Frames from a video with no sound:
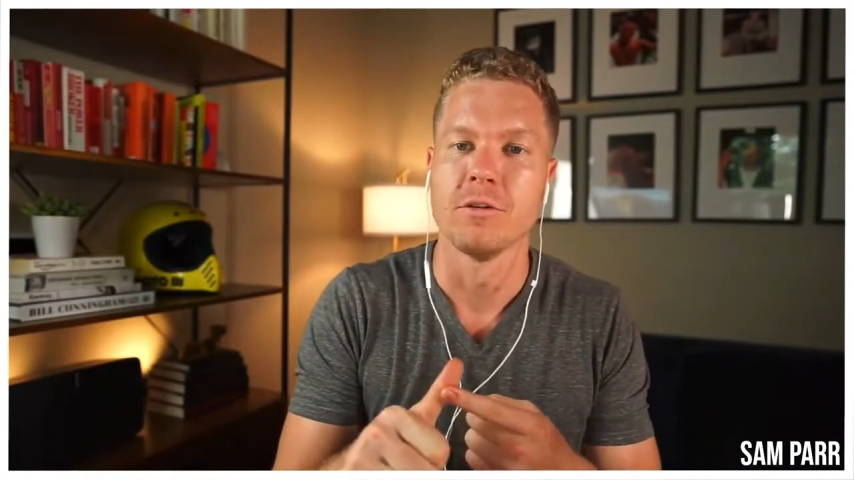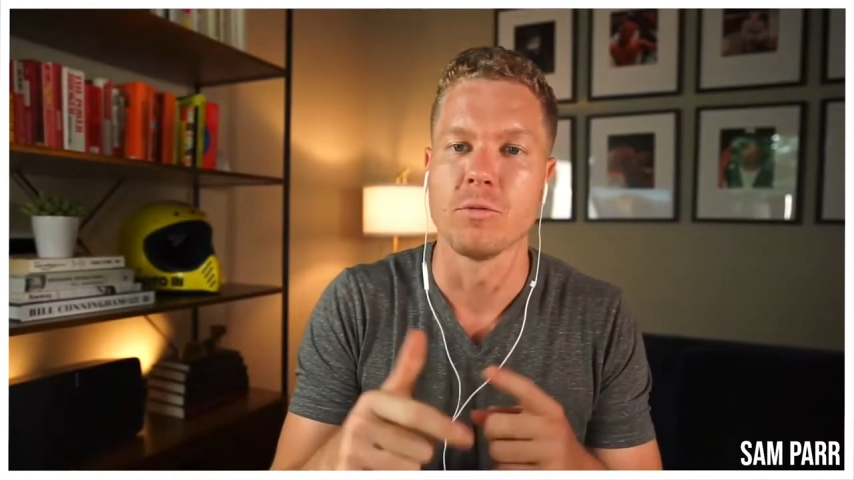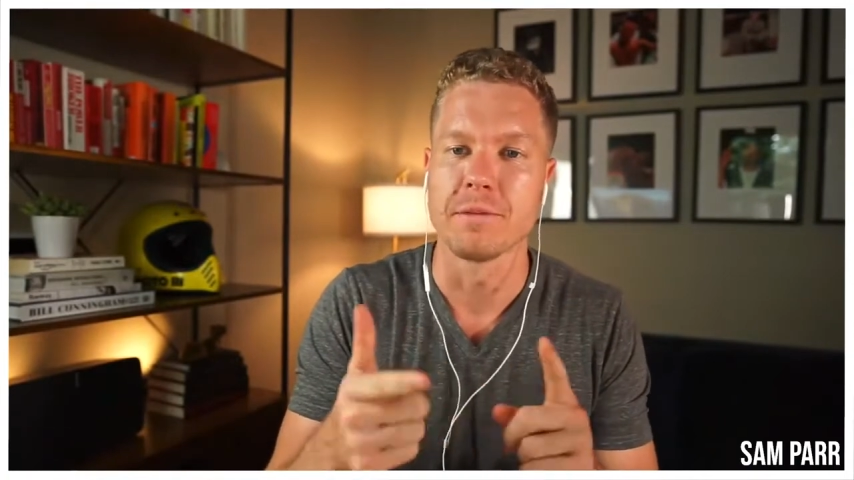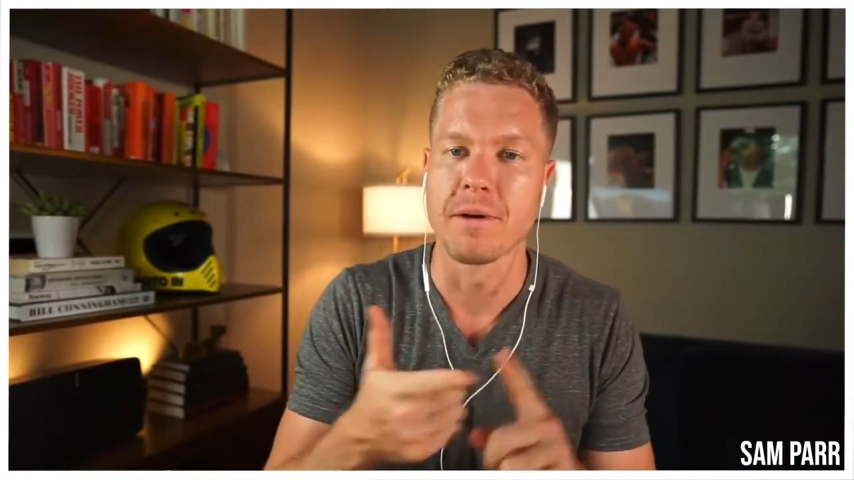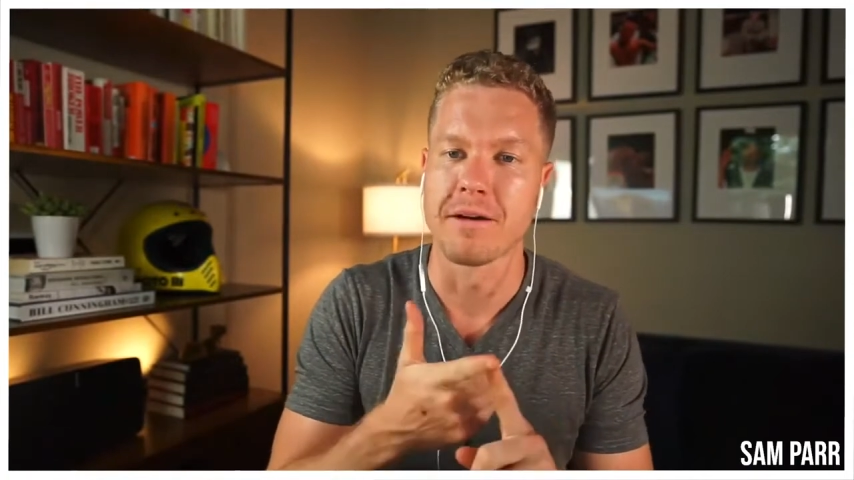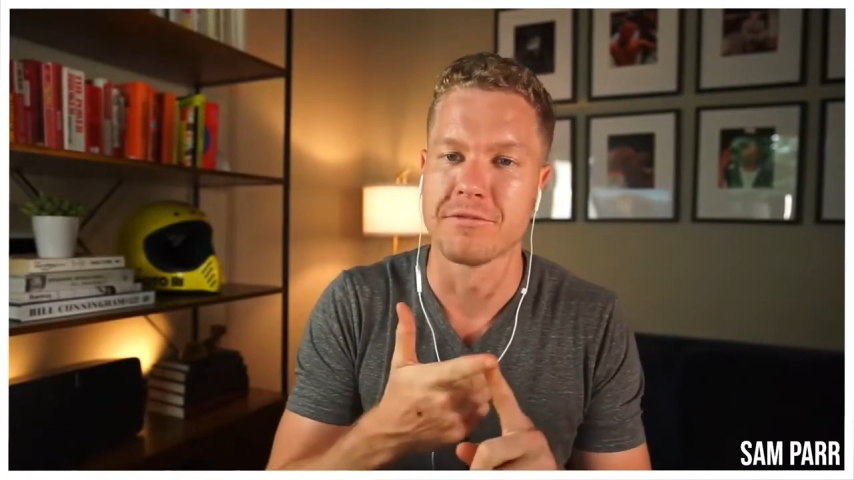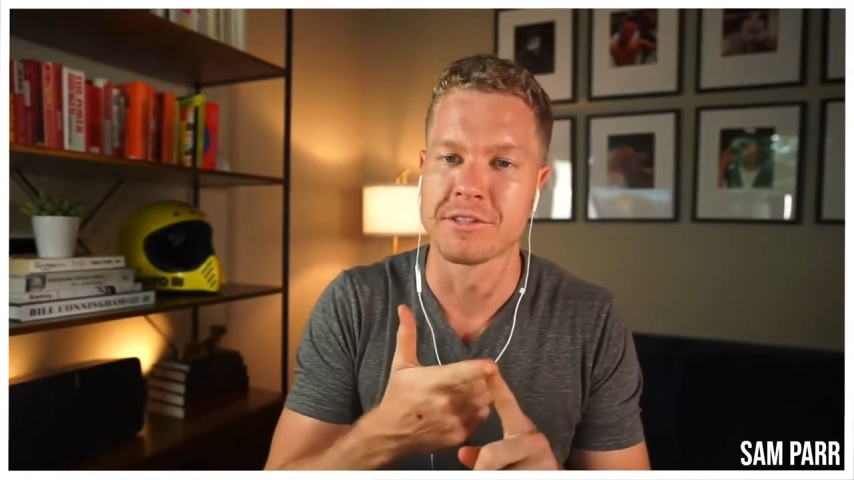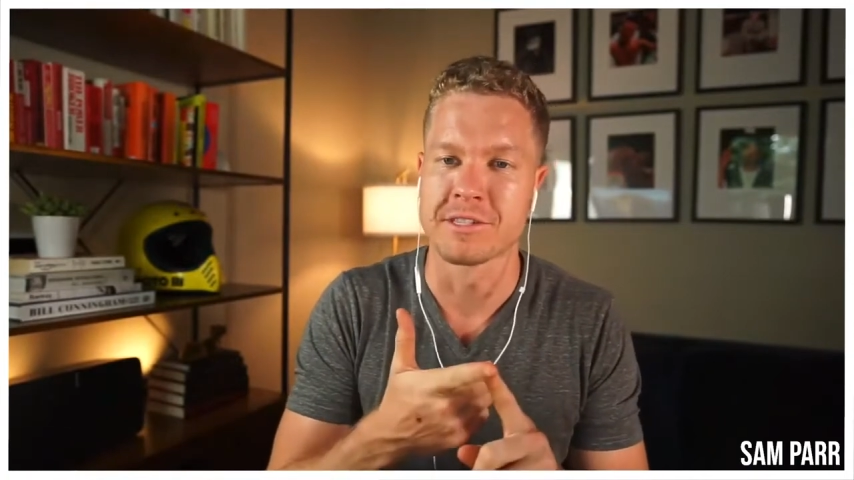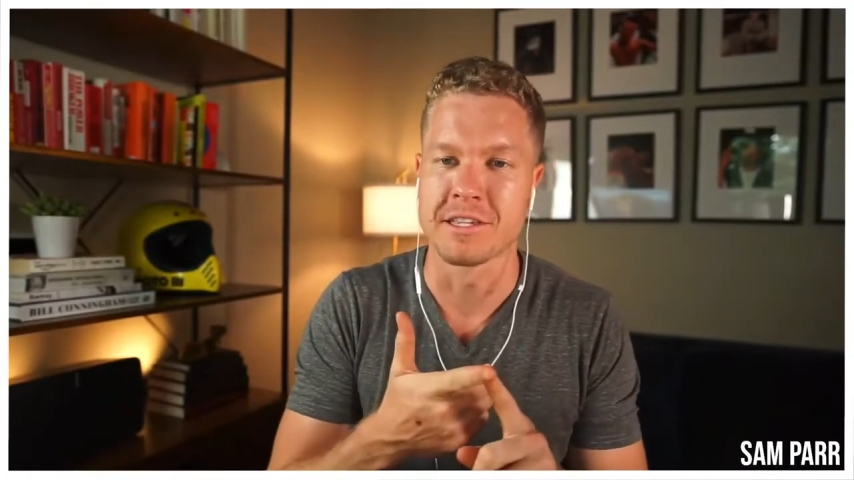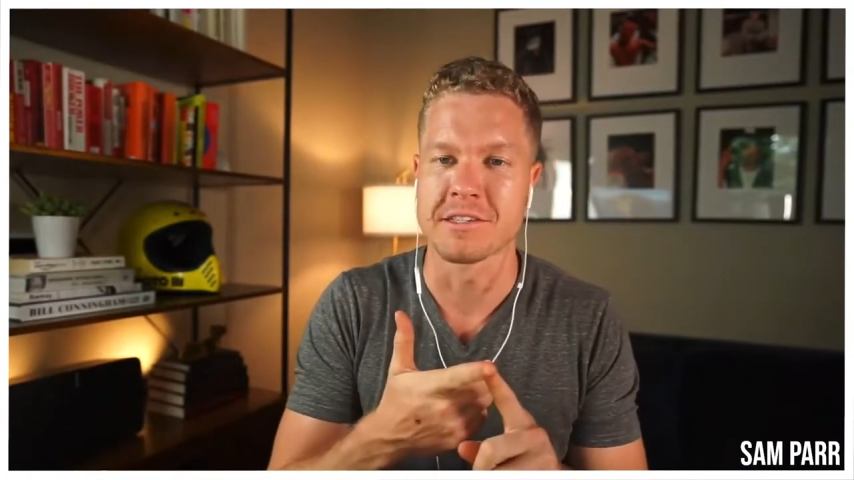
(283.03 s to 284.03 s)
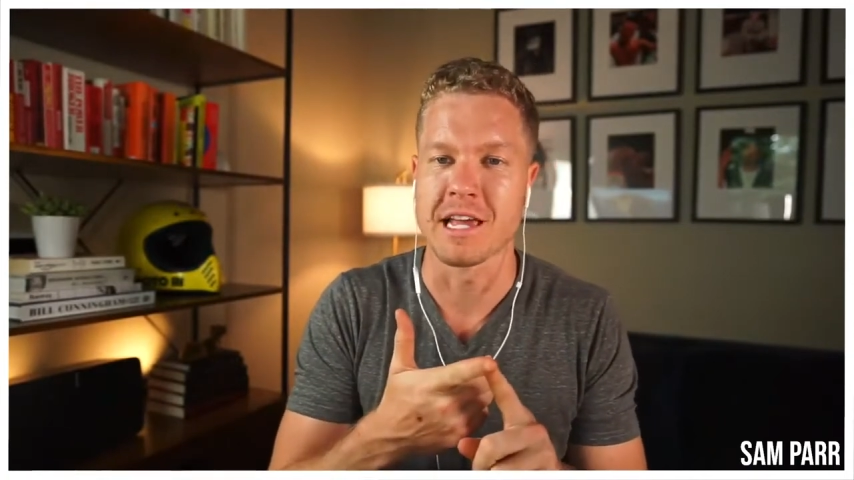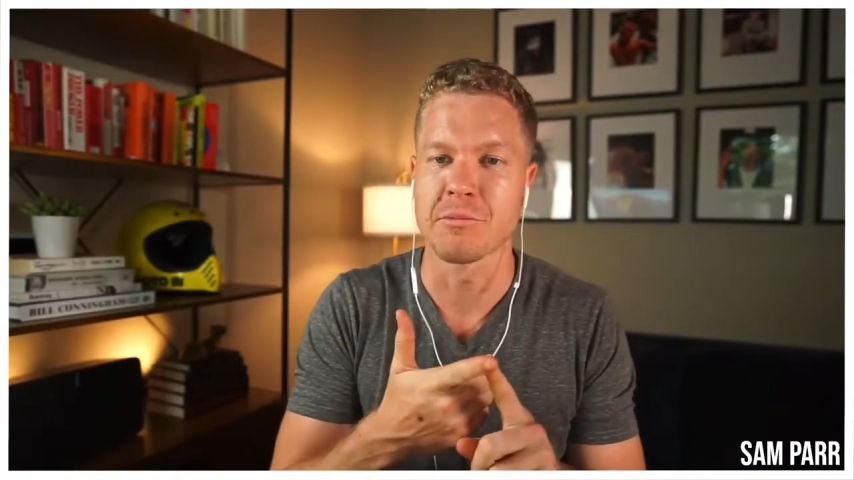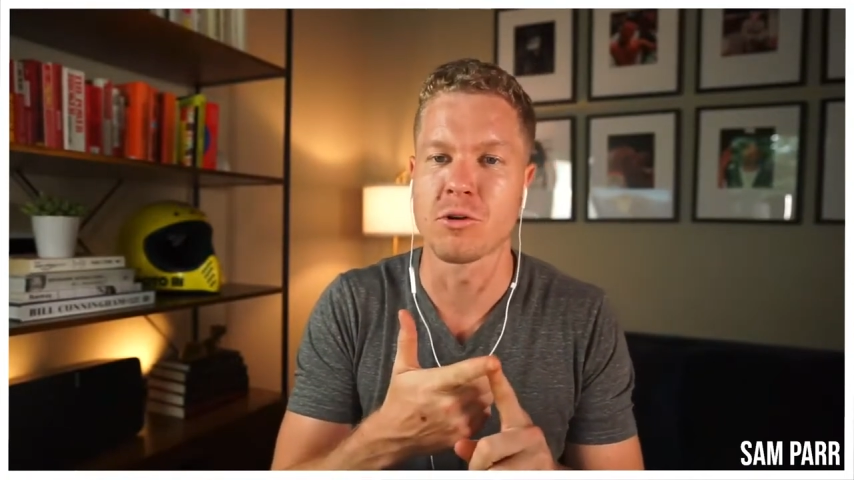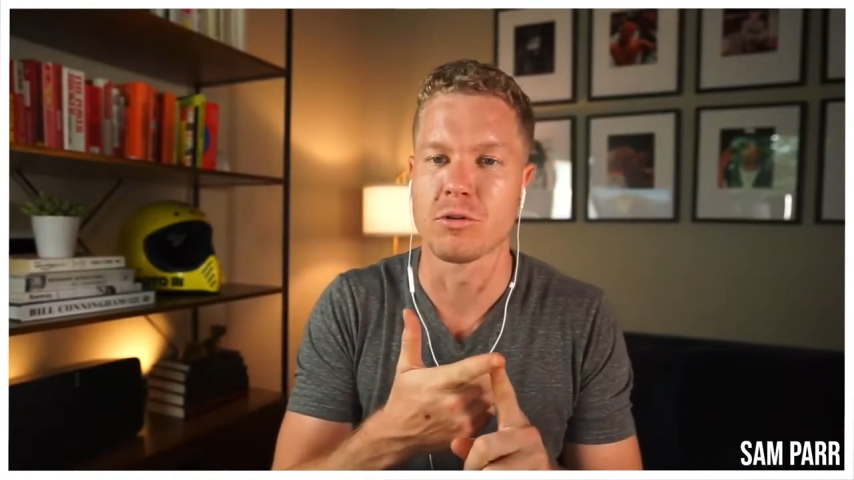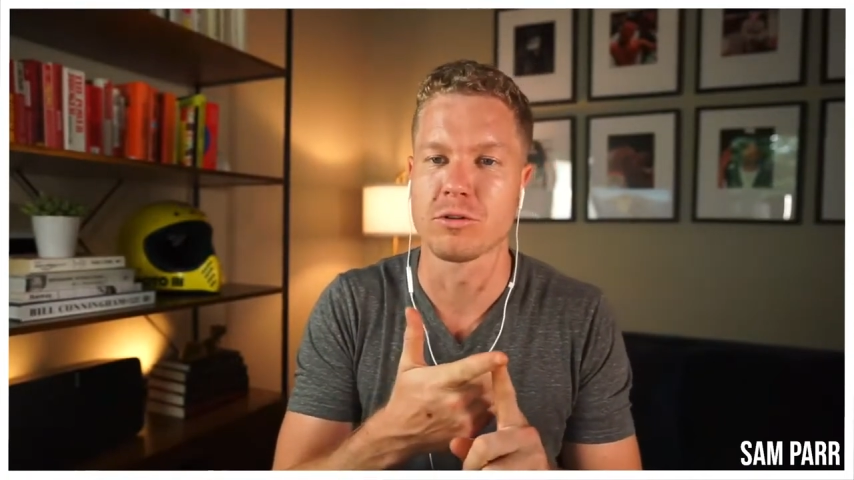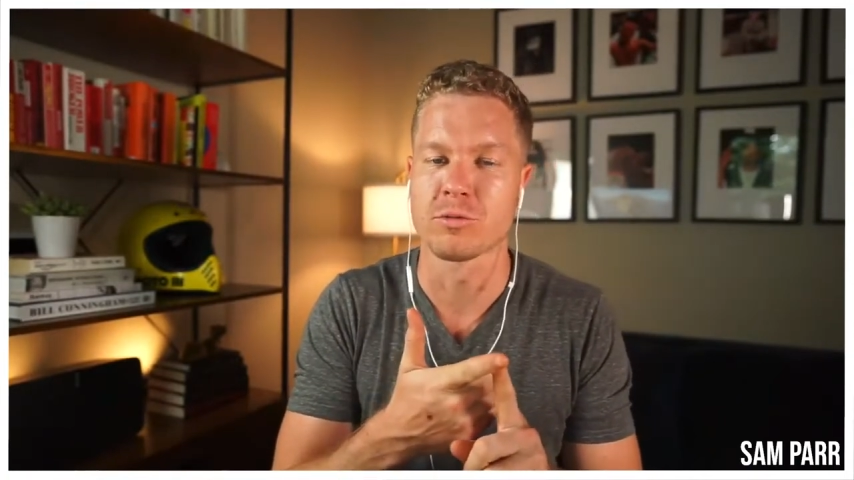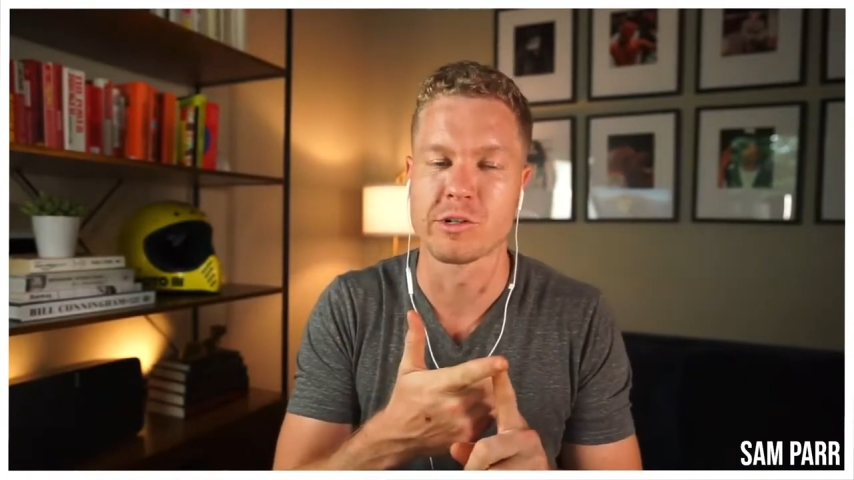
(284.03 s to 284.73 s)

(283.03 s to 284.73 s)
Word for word: We have the same goals.